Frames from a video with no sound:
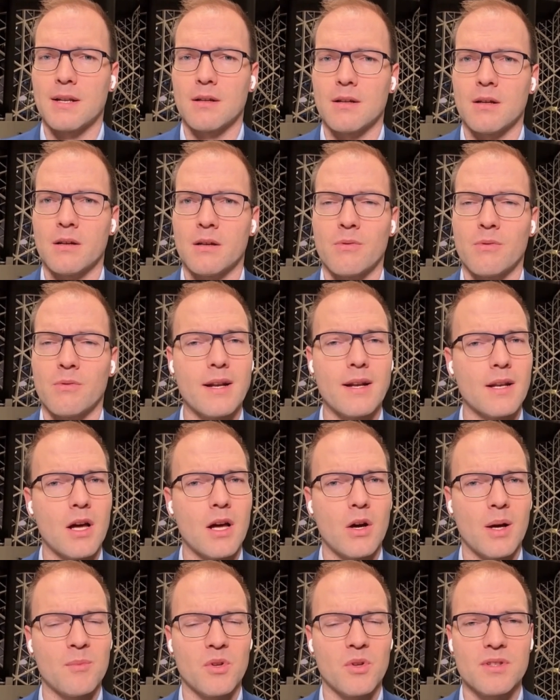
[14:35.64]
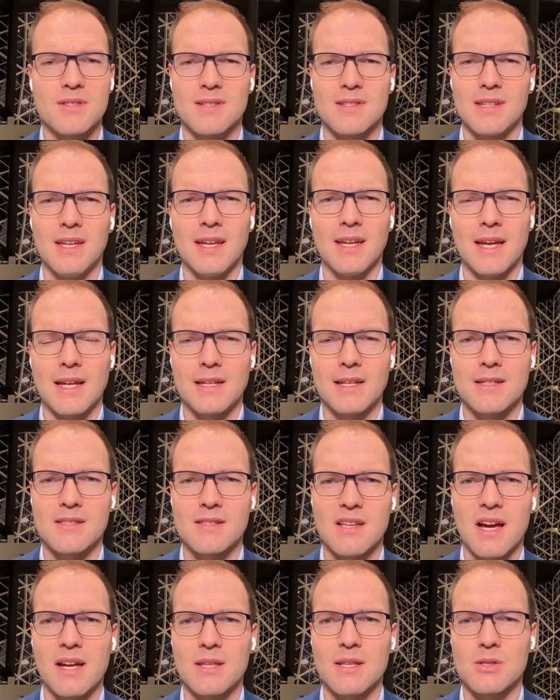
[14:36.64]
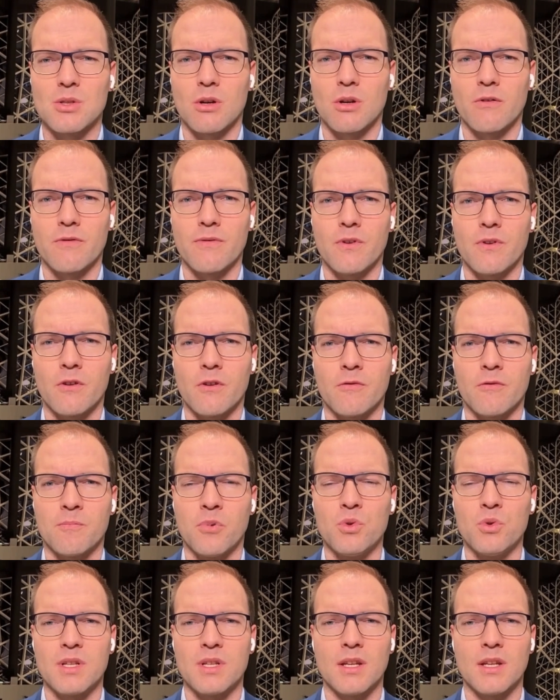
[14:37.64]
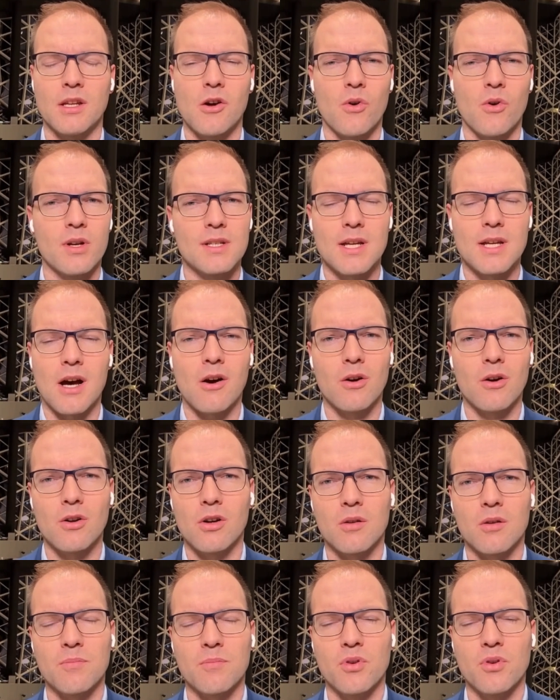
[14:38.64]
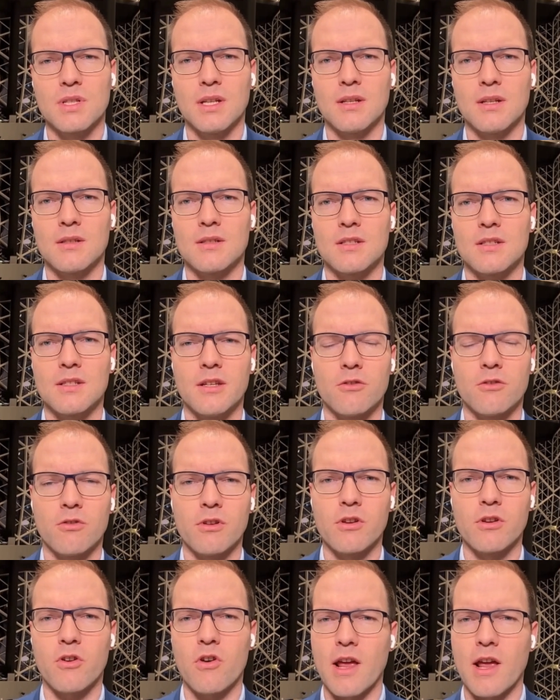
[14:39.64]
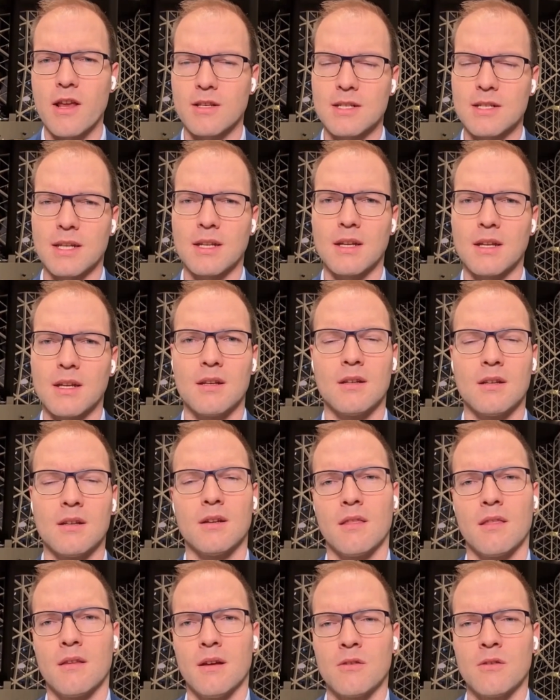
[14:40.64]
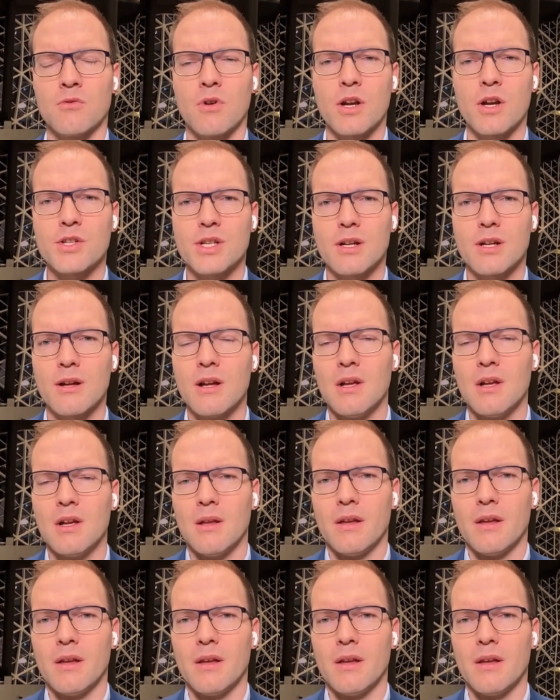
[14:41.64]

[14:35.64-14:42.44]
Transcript: But right now, I'm not seeing any signs of Putin going down or Putin deteriorating in Russia.